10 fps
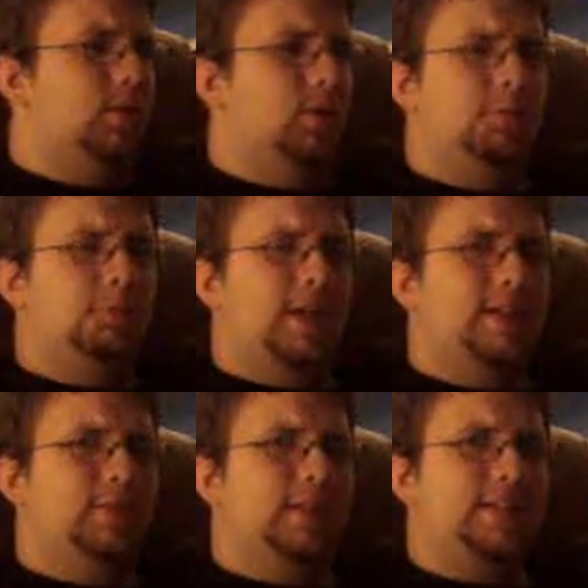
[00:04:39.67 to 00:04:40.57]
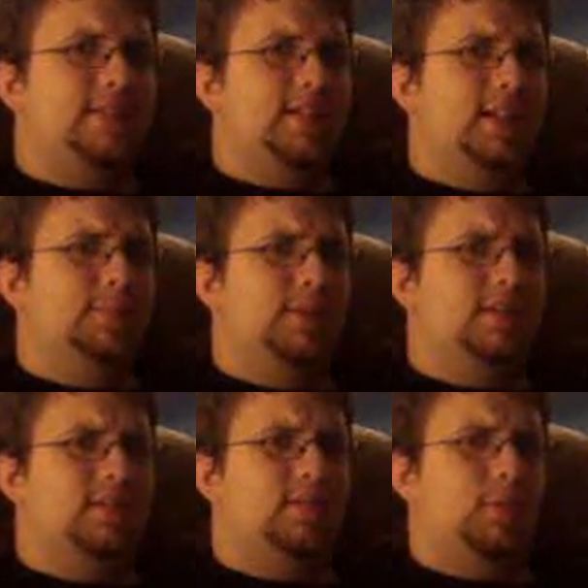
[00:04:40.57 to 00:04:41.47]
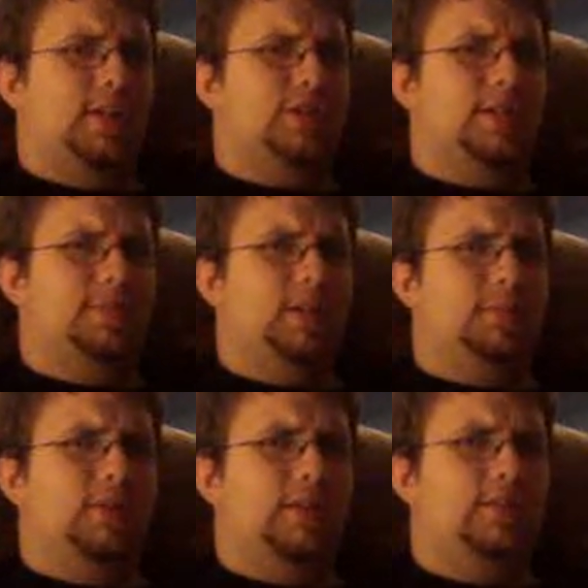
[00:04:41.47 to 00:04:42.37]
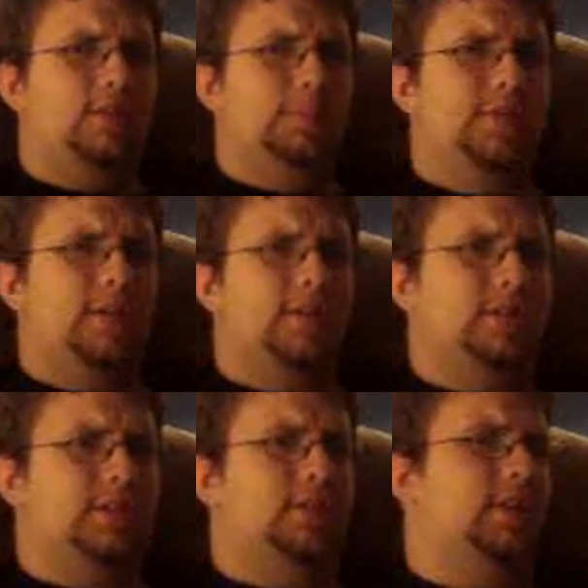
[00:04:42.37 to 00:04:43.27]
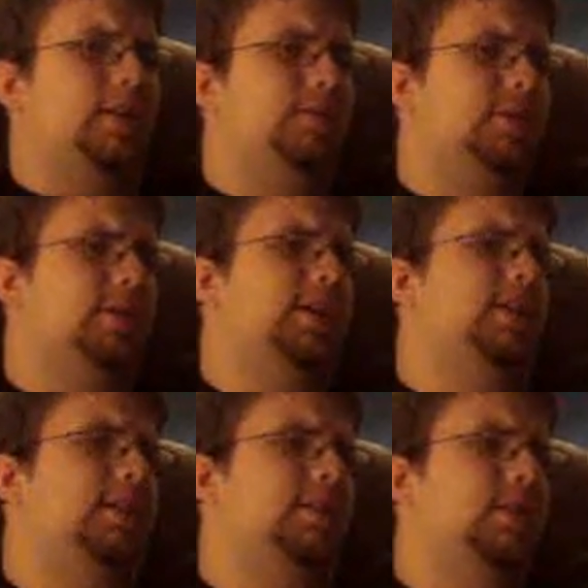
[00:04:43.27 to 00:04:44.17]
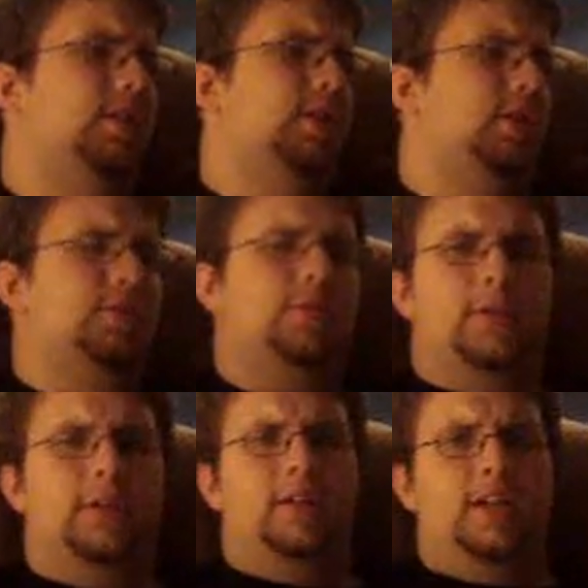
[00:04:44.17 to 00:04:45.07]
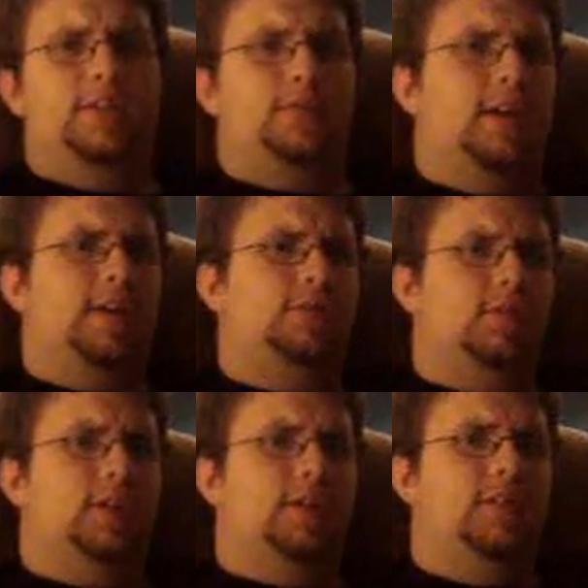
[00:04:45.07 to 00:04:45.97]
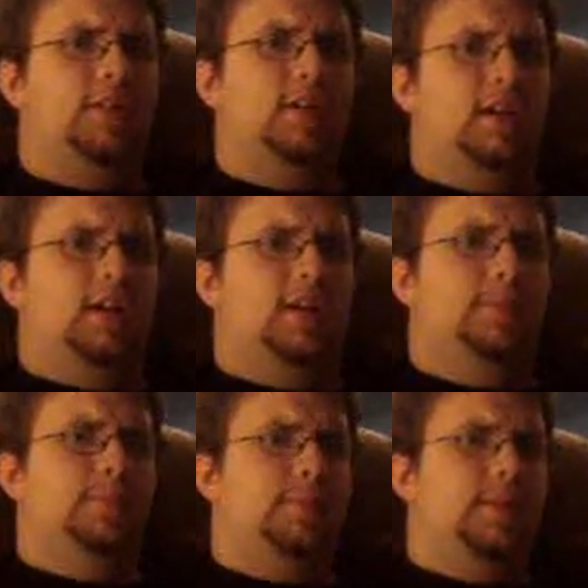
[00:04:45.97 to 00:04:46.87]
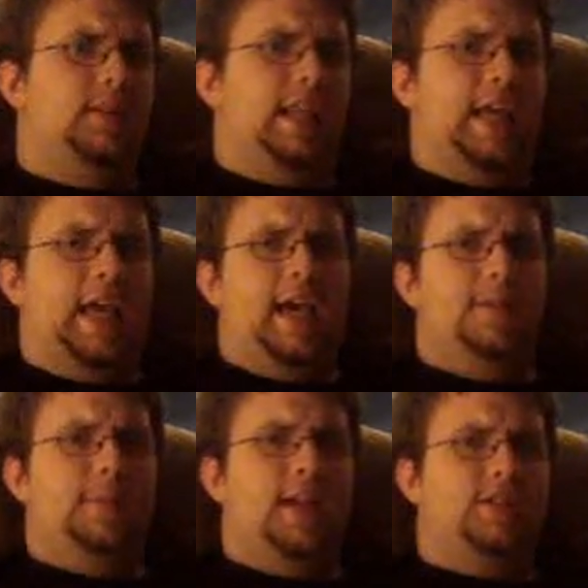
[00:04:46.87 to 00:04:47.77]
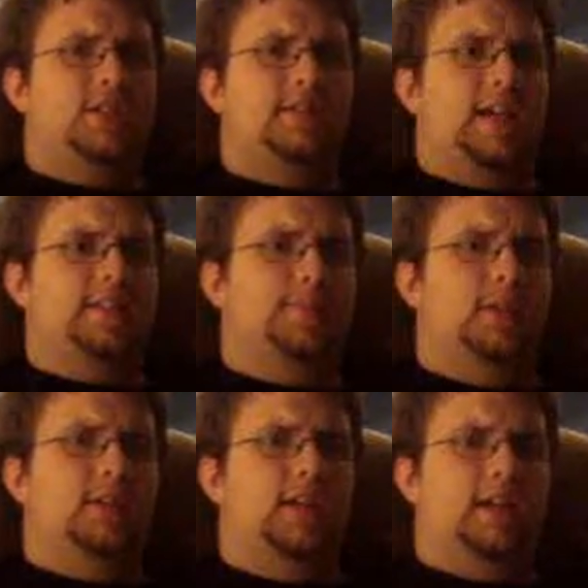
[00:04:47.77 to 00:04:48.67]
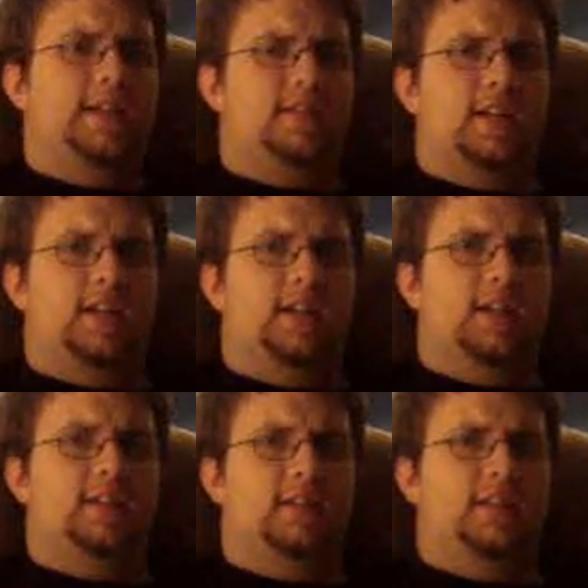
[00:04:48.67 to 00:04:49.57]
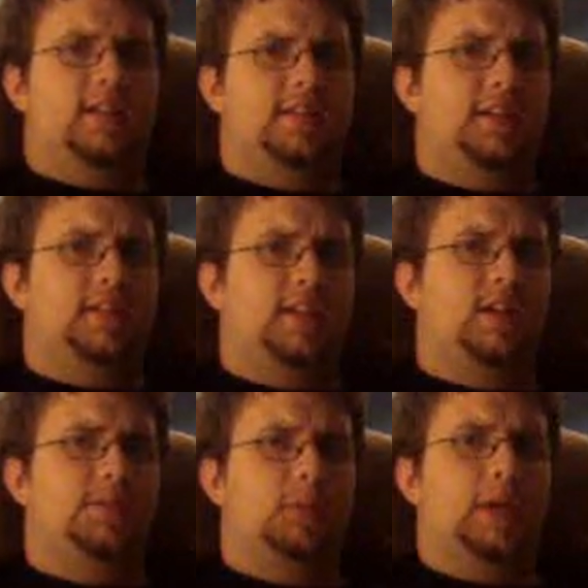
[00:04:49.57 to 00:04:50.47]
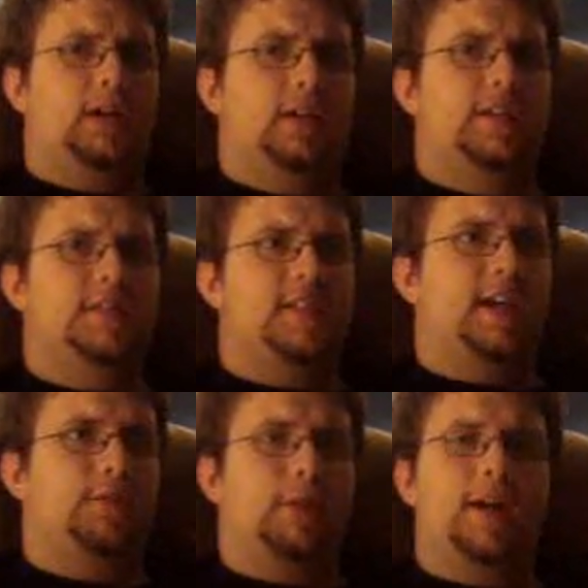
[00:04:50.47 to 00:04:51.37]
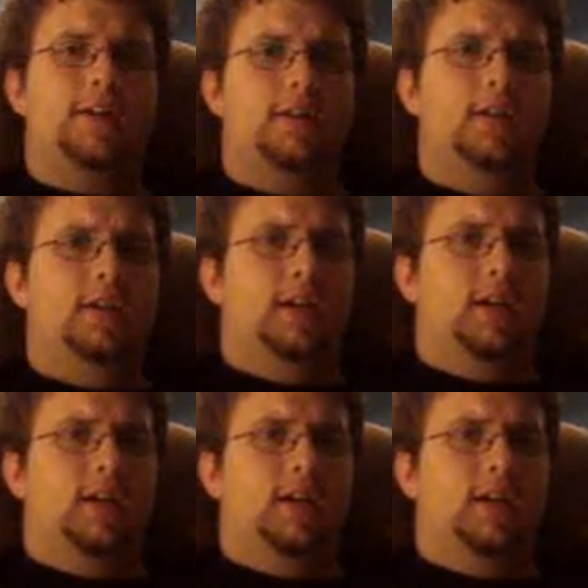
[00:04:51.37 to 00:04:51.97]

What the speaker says: the only way to really see them is to watch WWE superstars. You know, they aren't really in storylines, rivalries. They had a match this last night against Santino Marella and Zack Ryder,